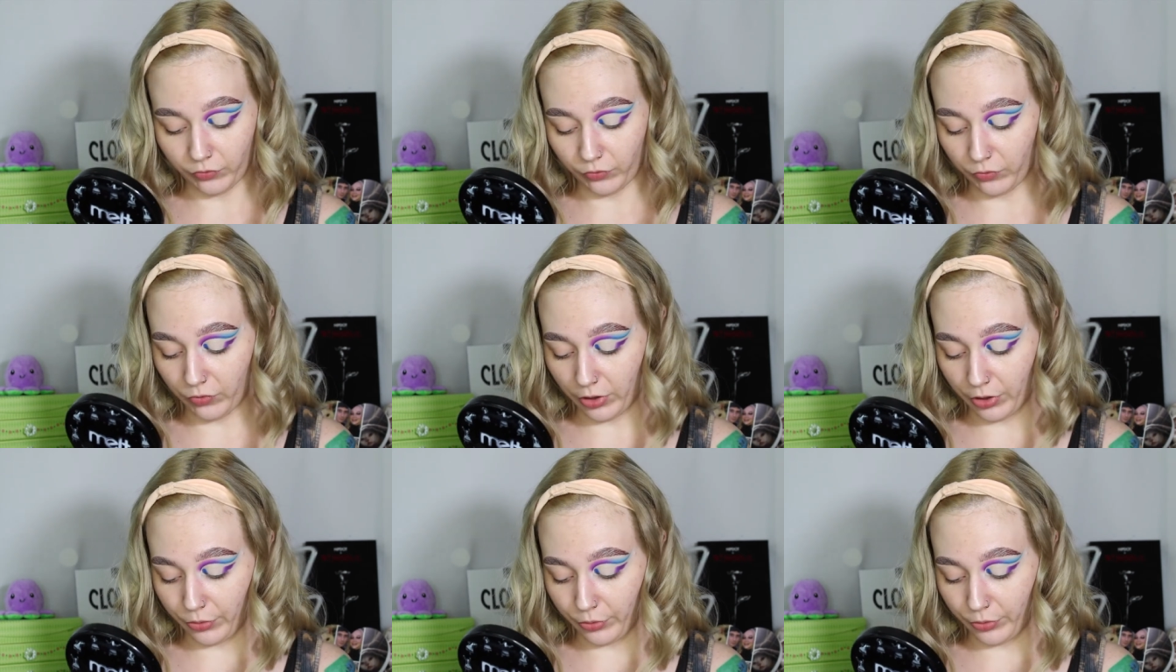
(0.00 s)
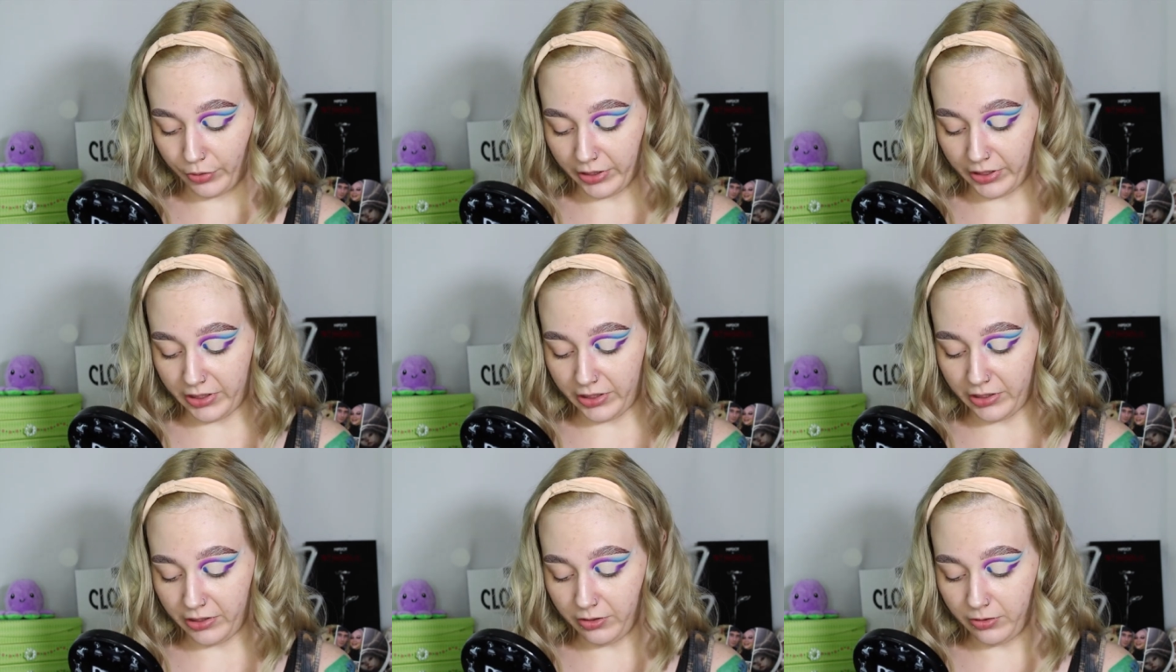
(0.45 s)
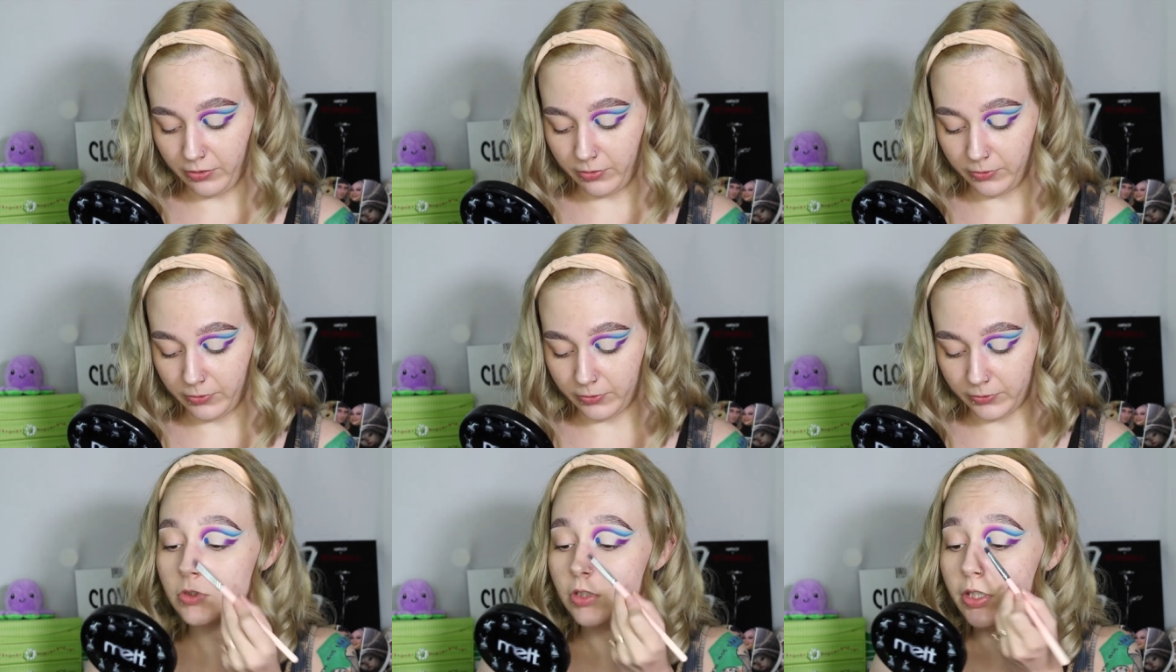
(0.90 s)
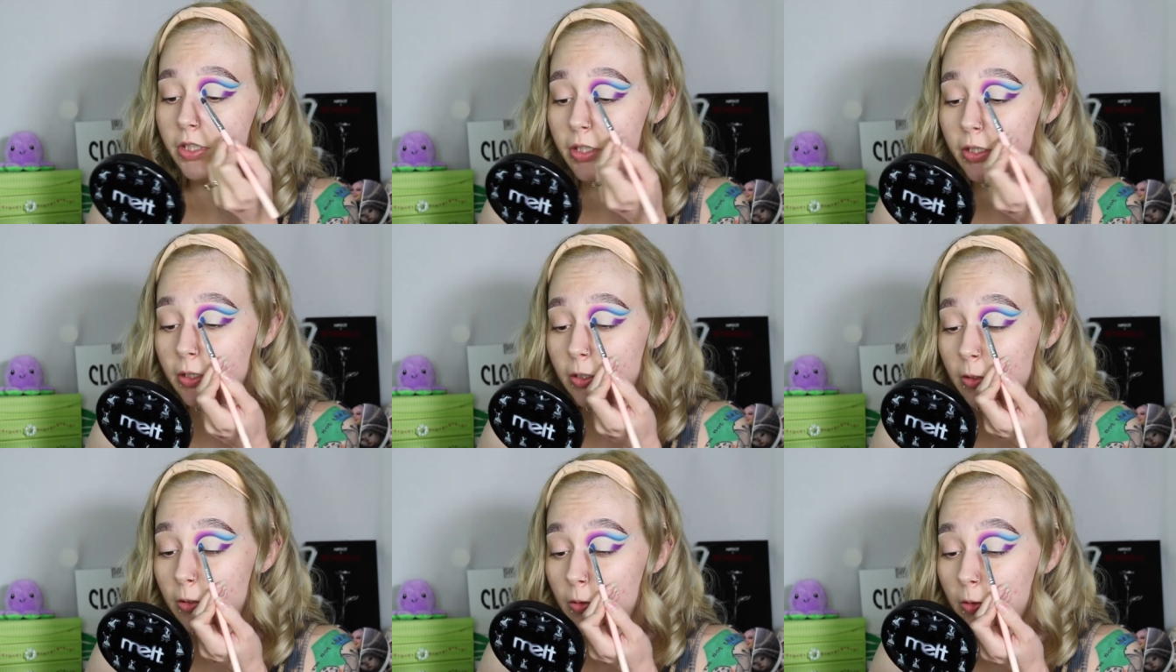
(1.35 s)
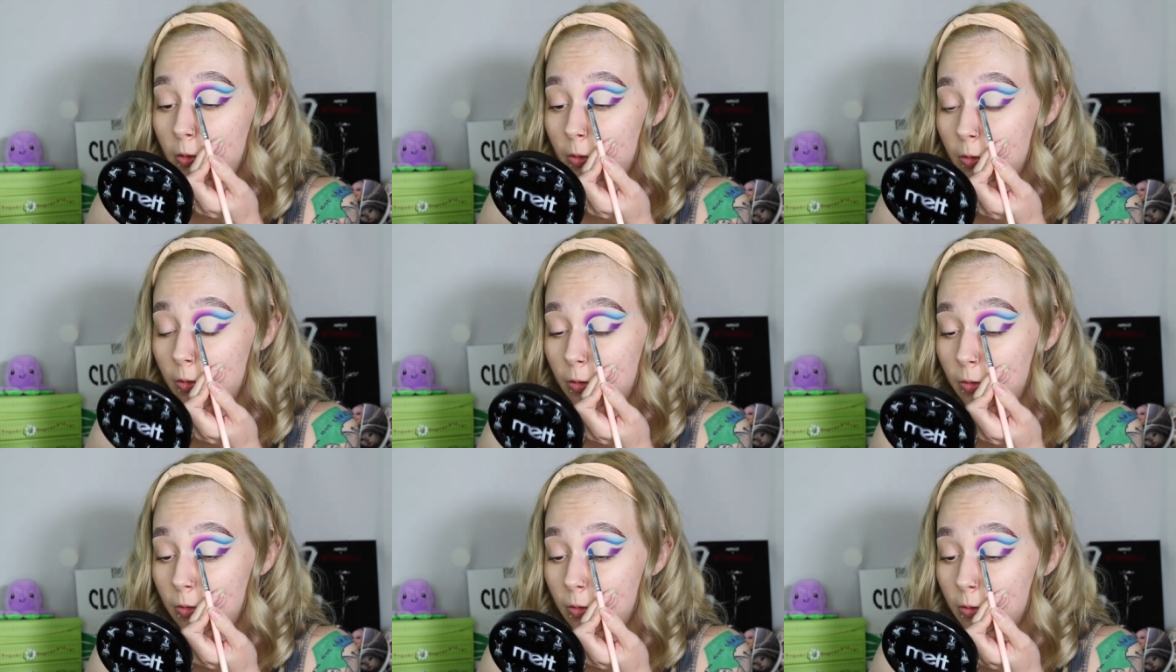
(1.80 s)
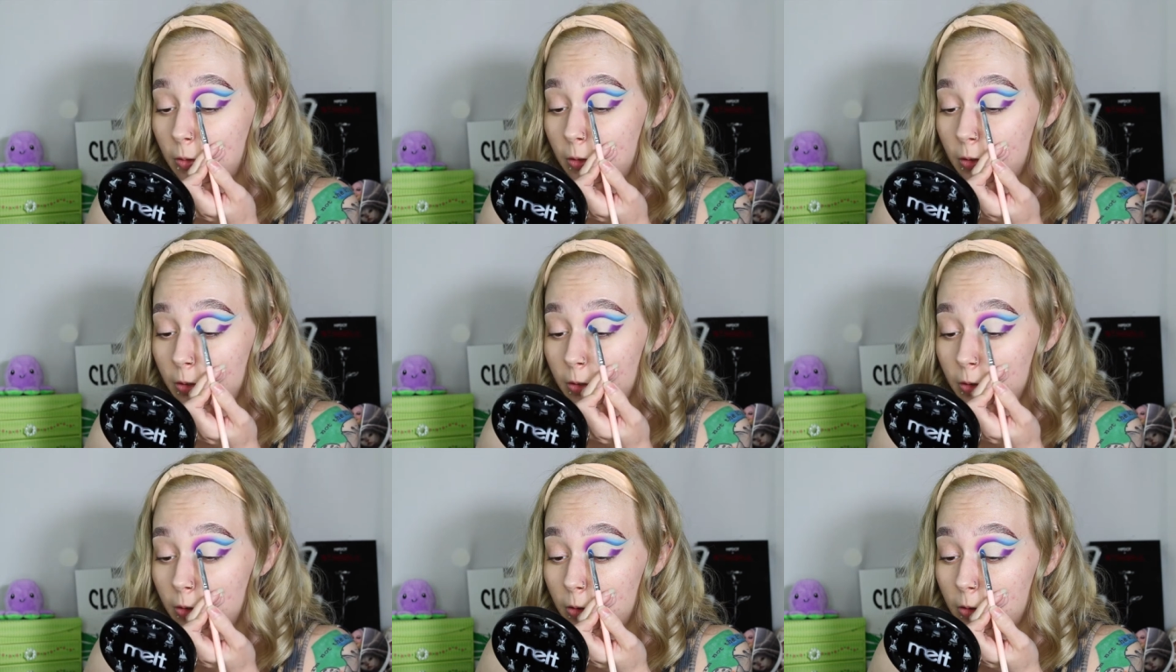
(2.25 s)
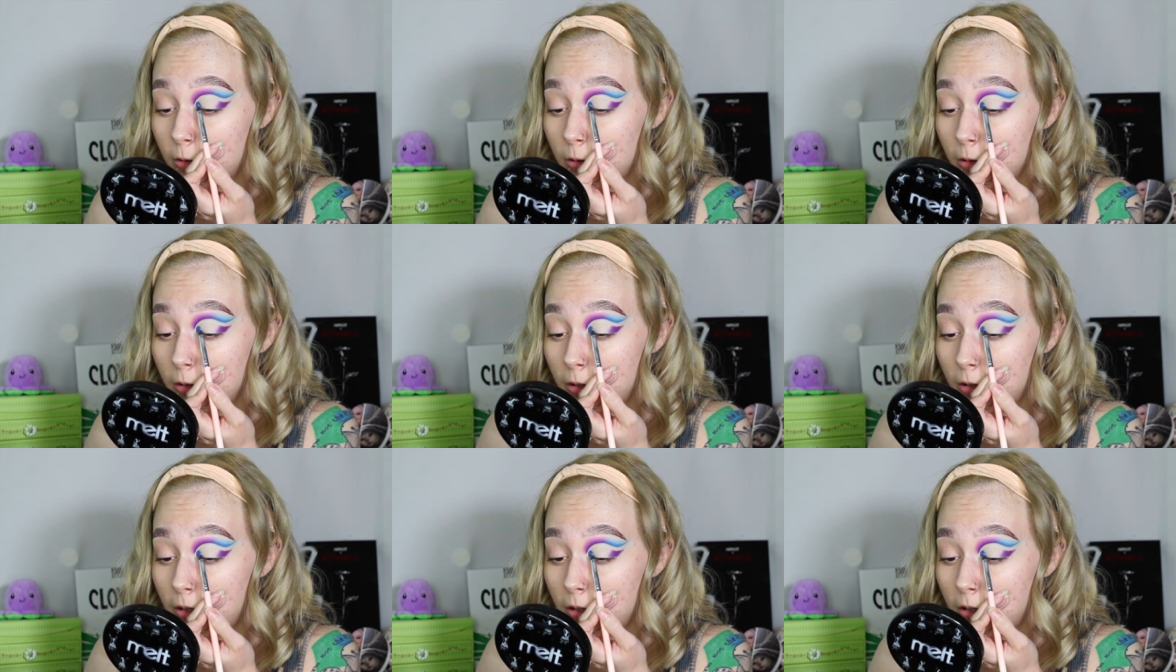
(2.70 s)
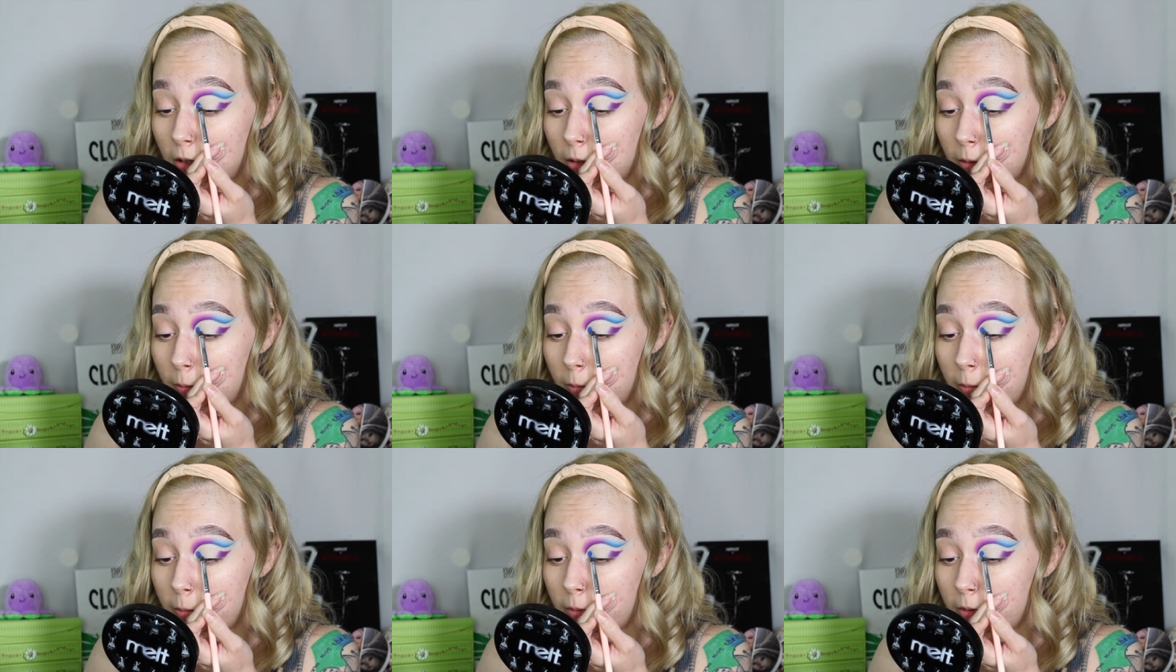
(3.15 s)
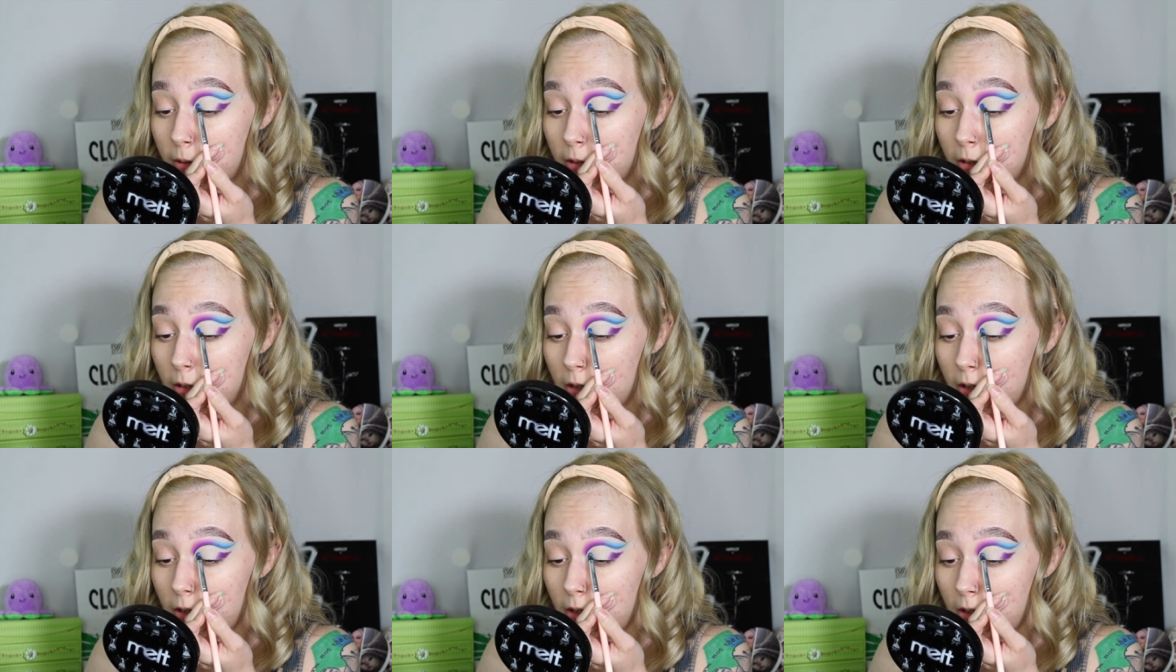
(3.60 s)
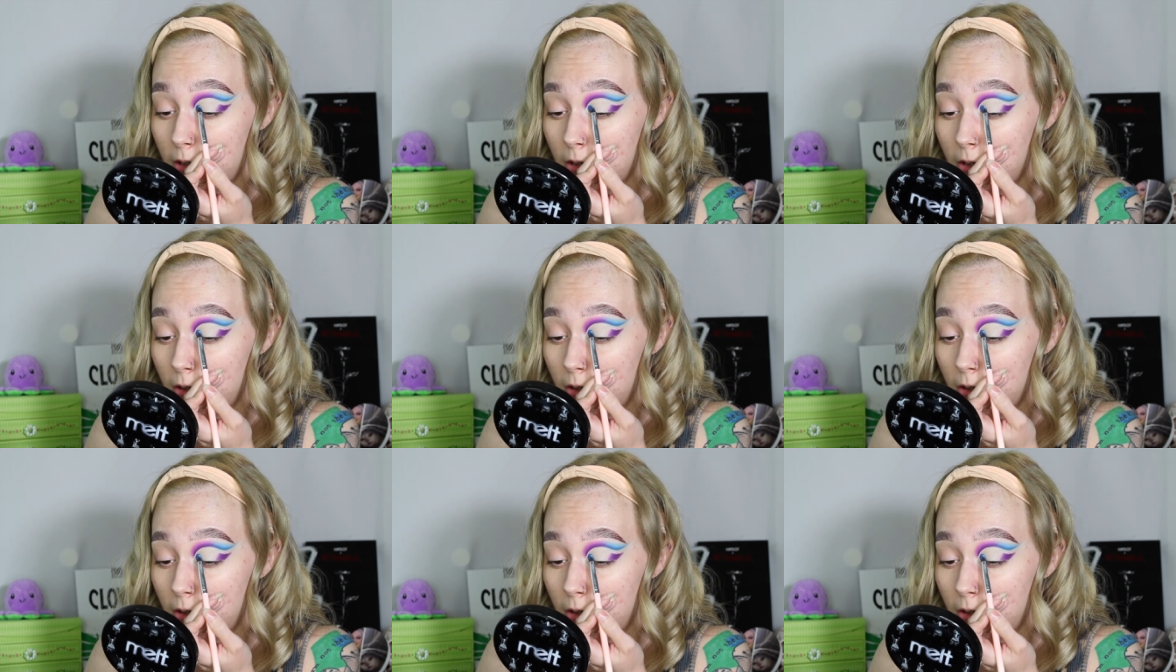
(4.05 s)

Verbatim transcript: Rhodey and get it blended